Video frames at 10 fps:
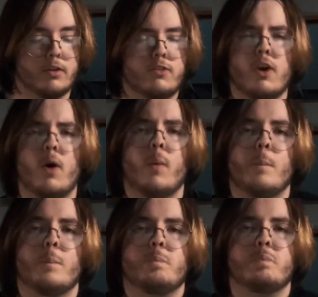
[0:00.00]

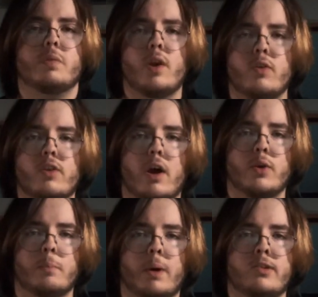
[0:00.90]
So there's
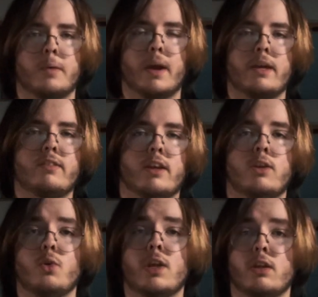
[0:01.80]
other budget mics
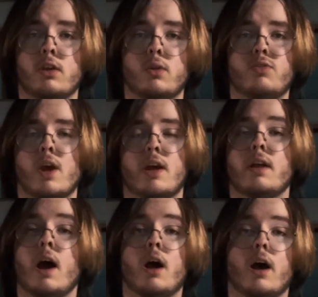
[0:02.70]
that you can use,
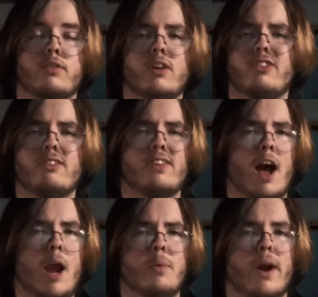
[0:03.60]
such as the
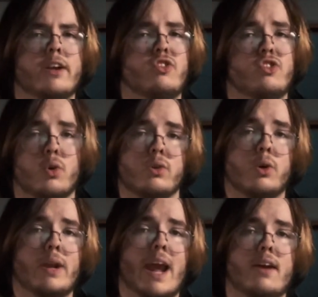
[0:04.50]
HyperX
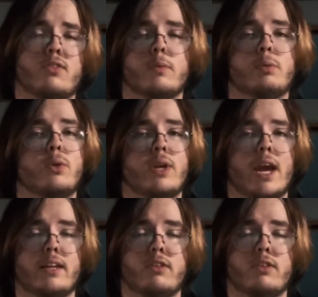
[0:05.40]
SoloCast, the Blue Yeti